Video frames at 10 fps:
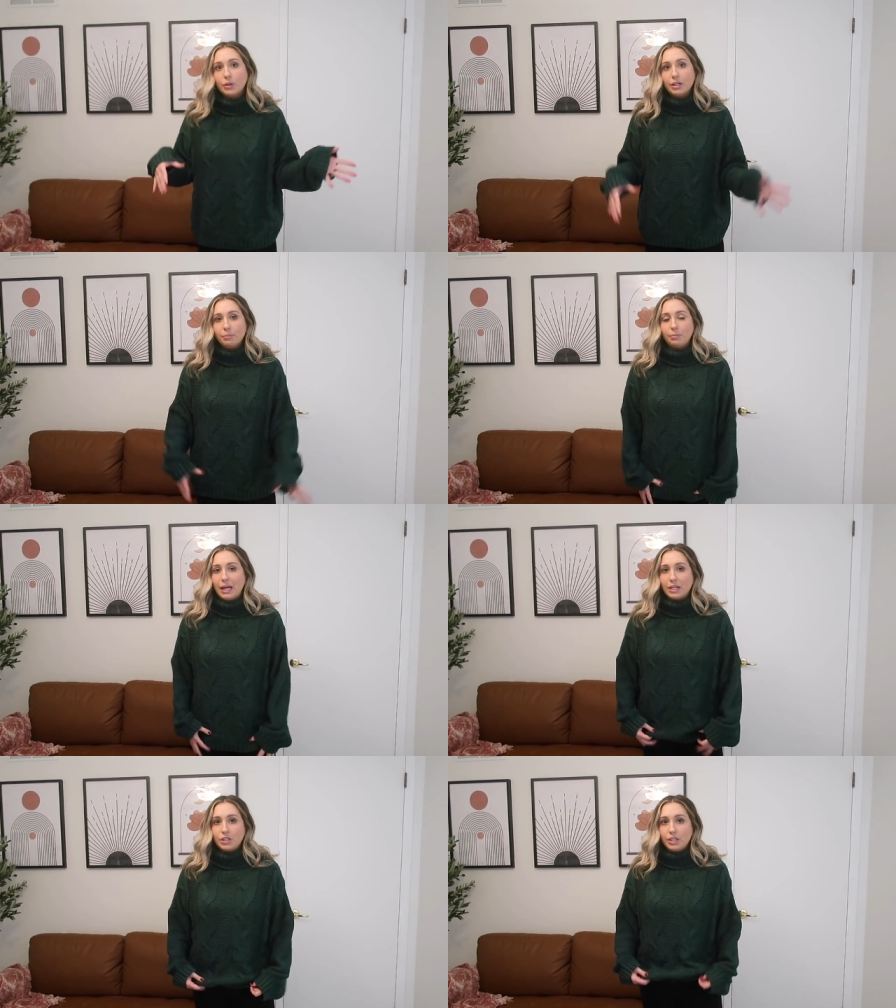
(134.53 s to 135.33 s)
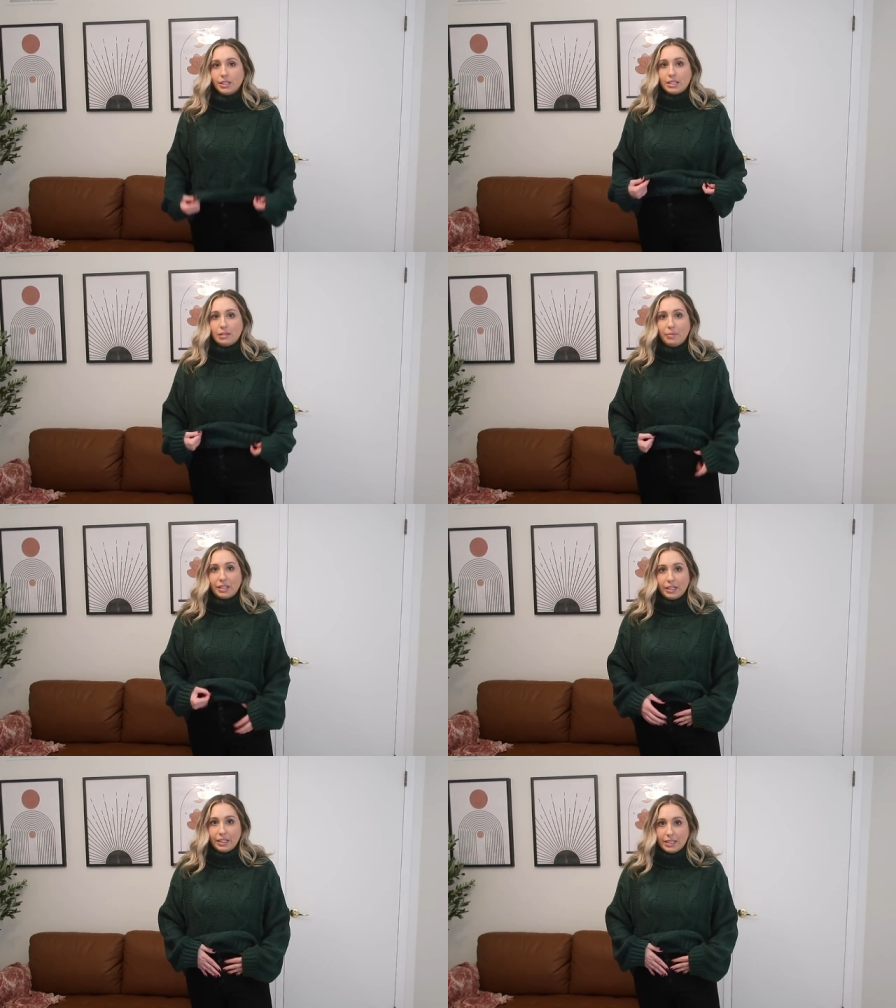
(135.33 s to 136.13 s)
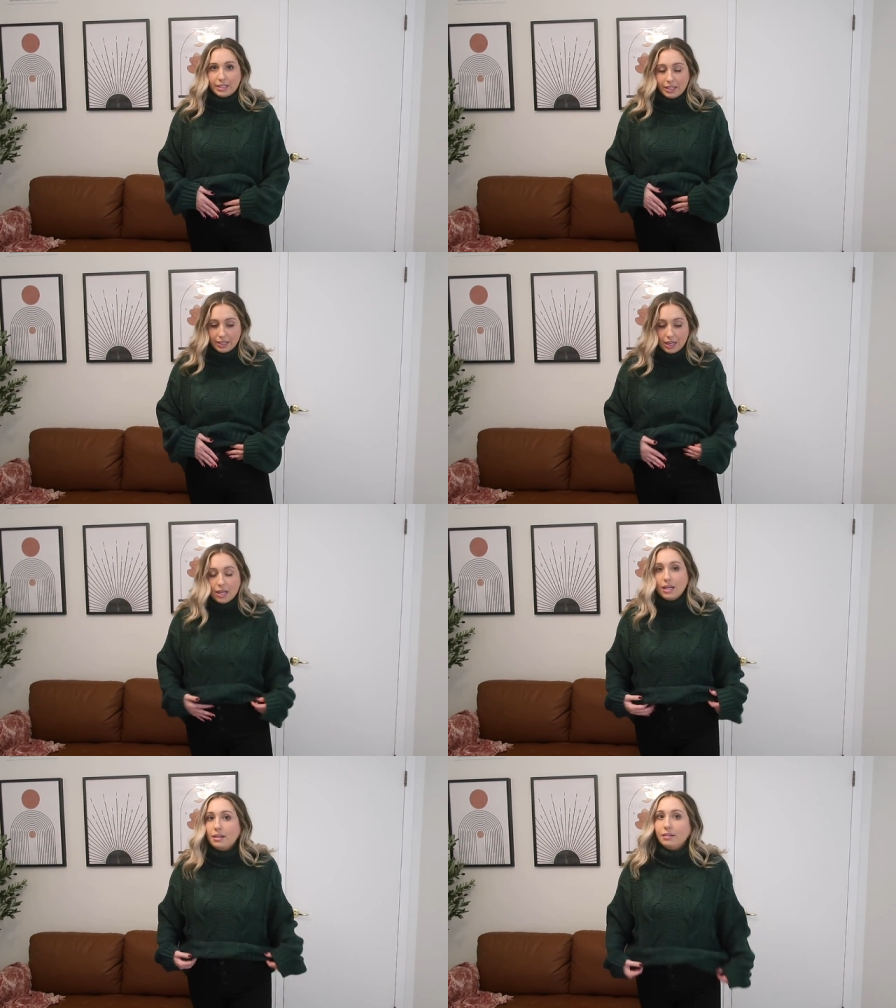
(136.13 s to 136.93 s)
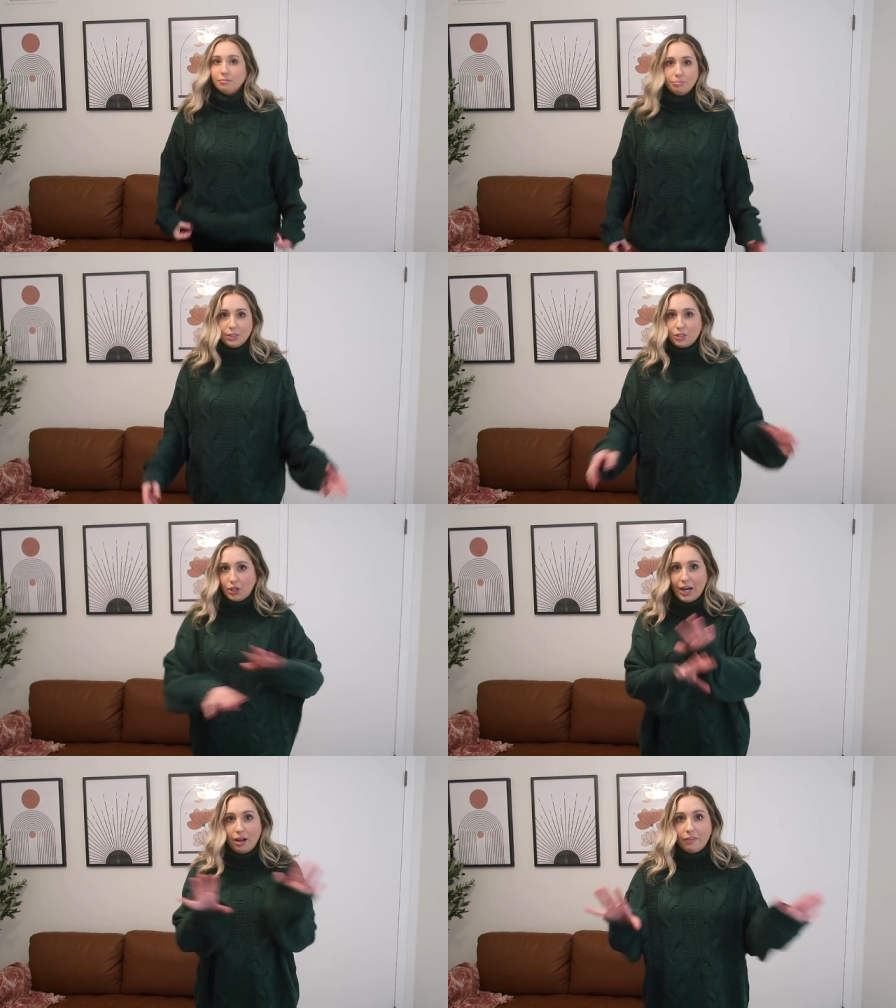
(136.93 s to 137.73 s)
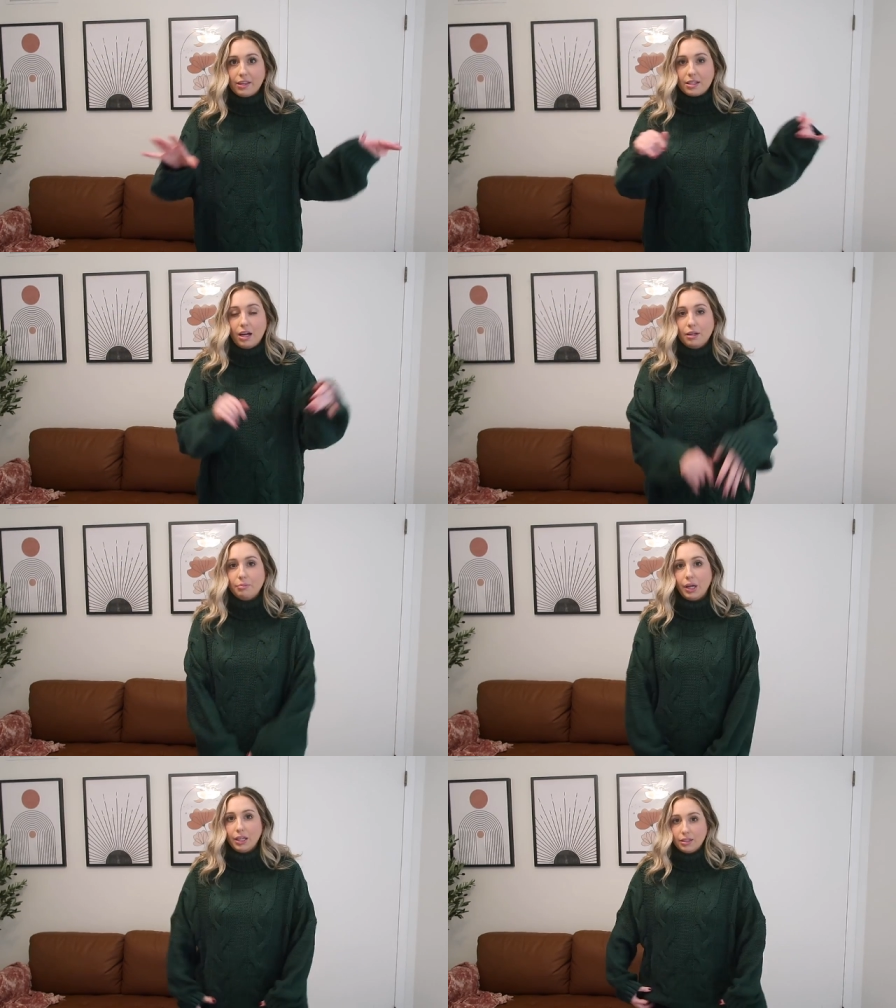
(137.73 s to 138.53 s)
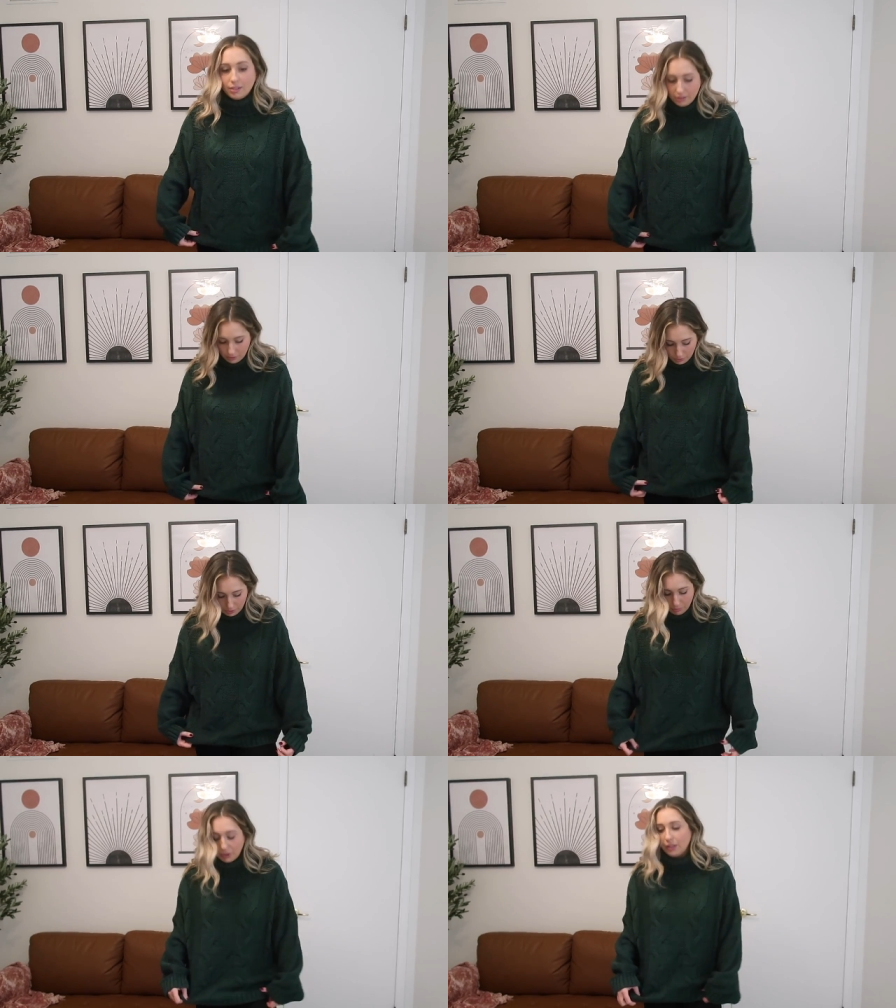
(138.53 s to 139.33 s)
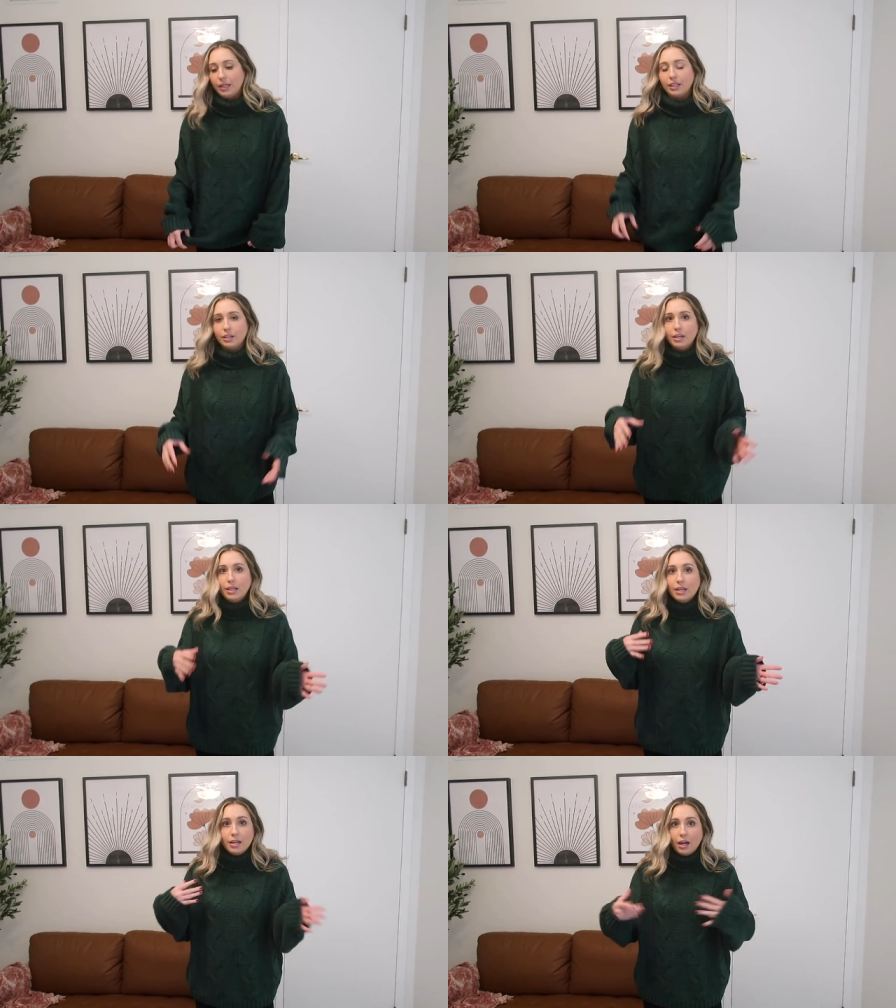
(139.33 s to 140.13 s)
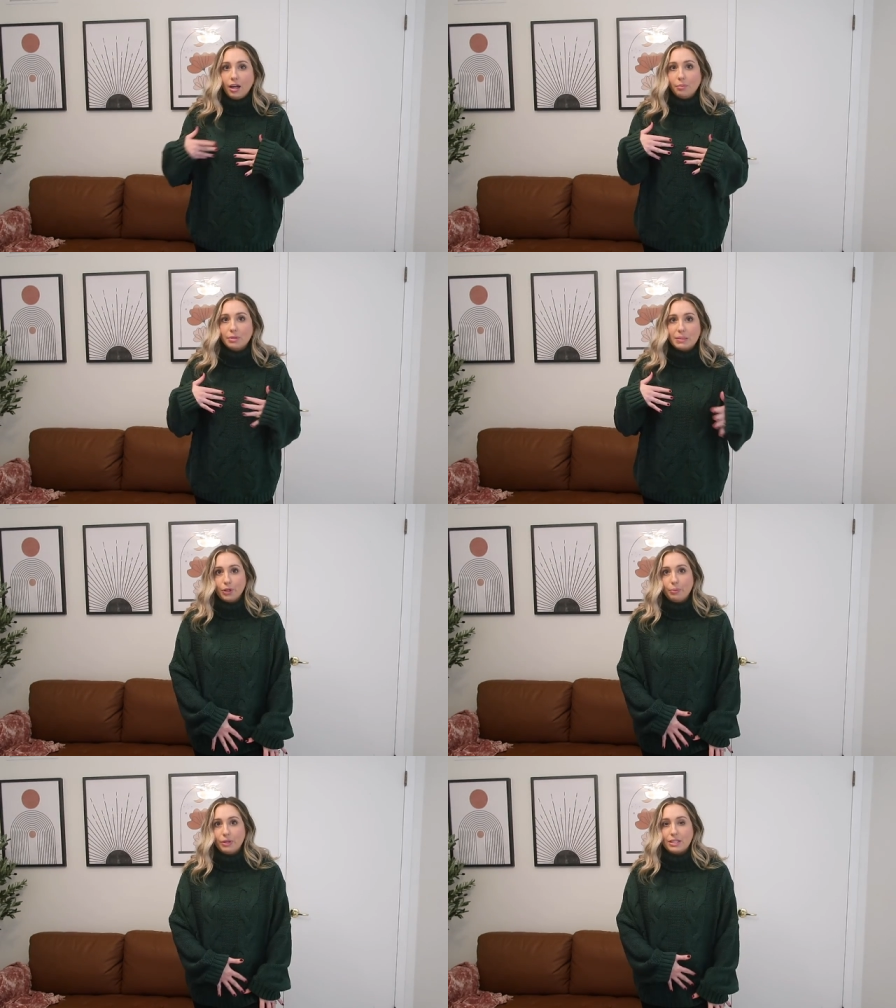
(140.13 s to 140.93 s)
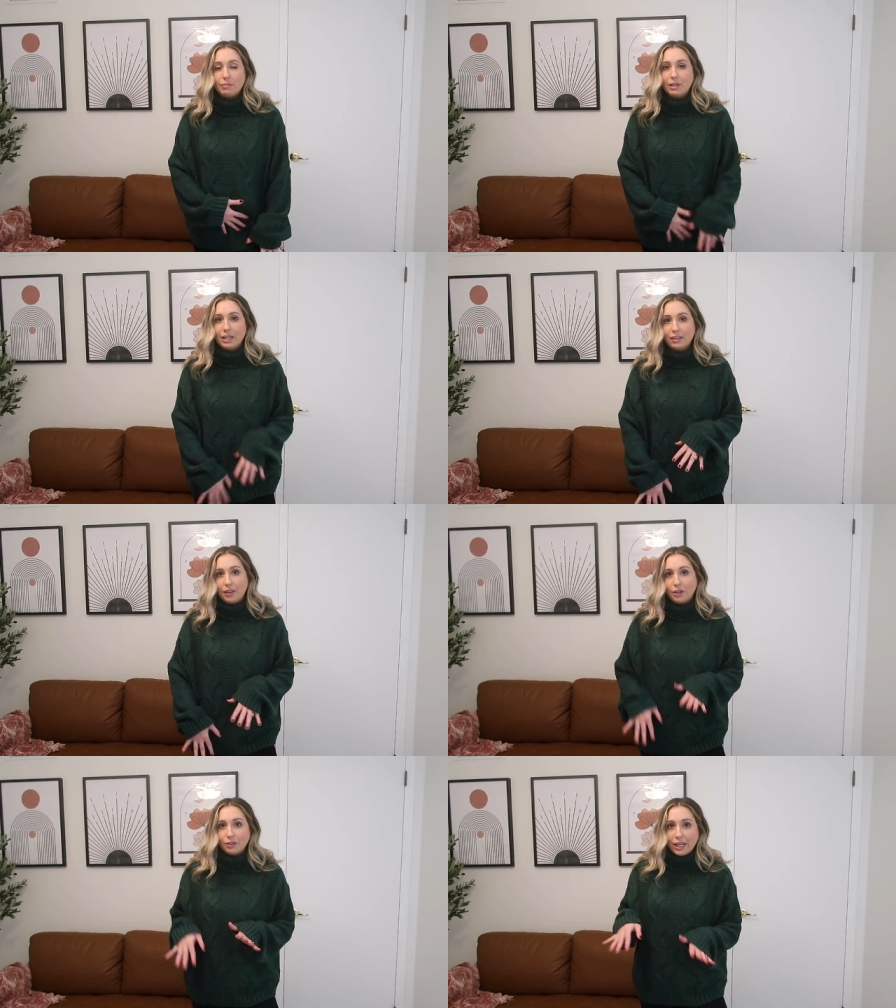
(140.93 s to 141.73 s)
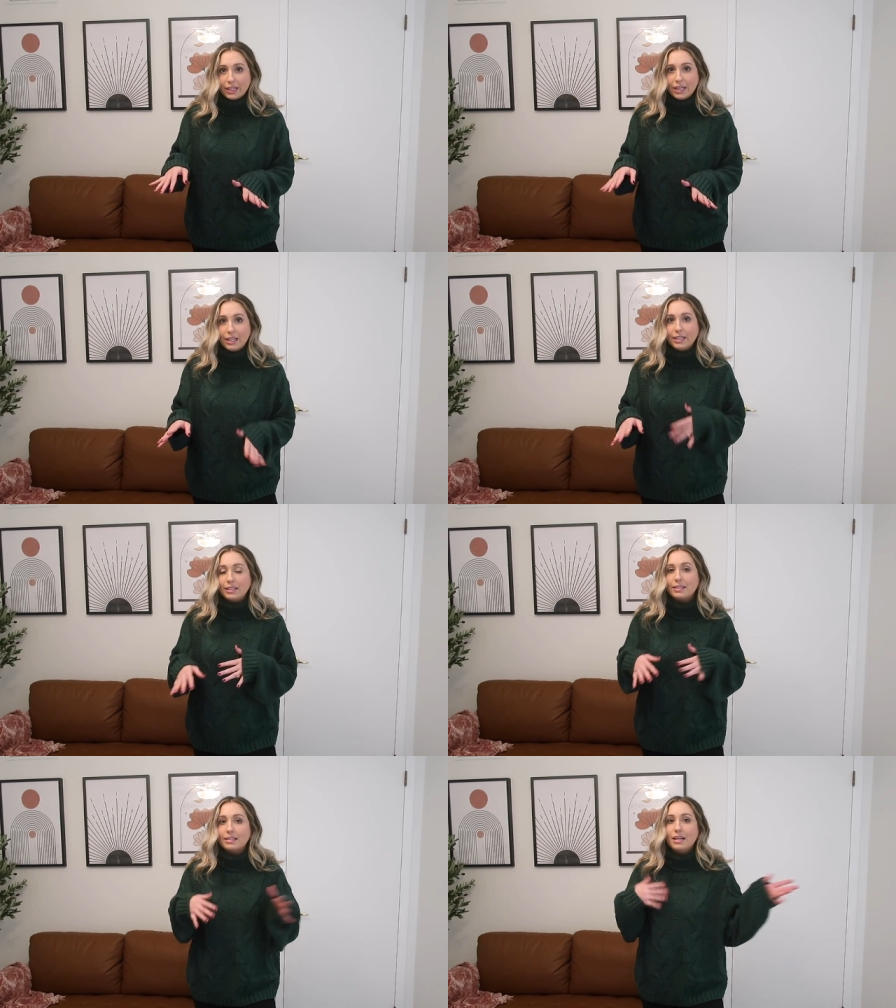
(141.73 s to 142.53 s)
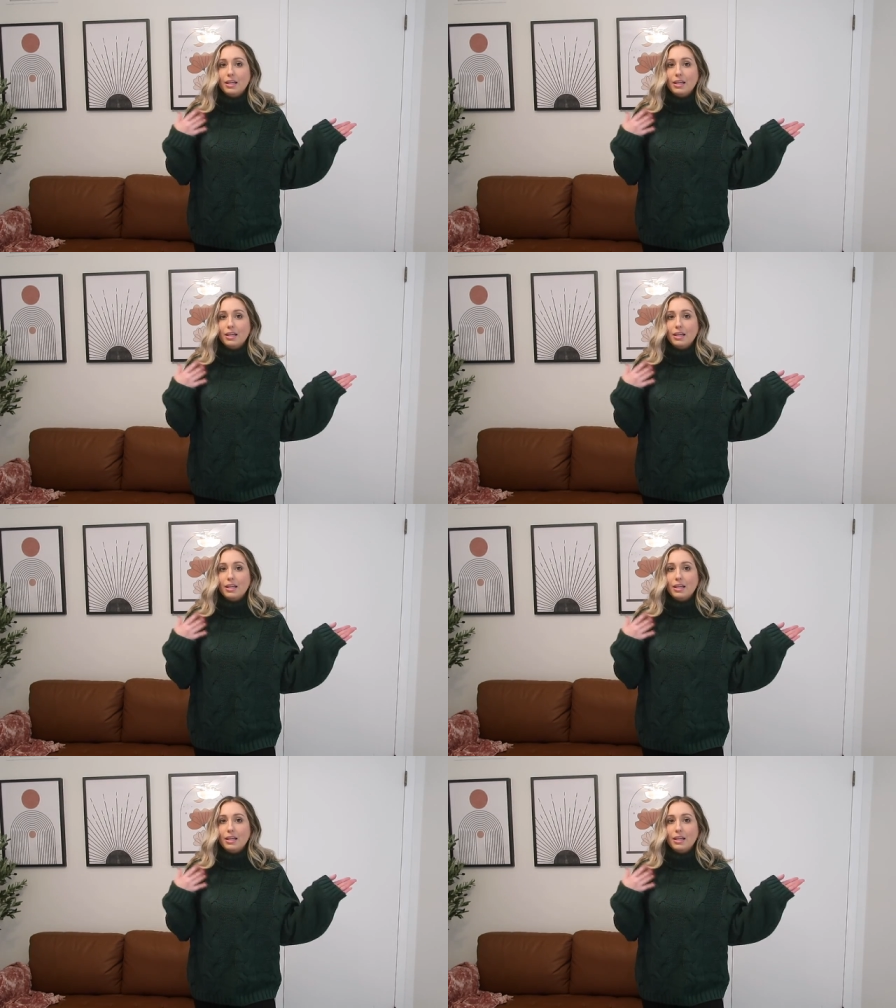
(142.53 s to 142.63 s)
wearing black jeans to make it easy to try all this on, but you could put like um, so you could put some like leather leggings,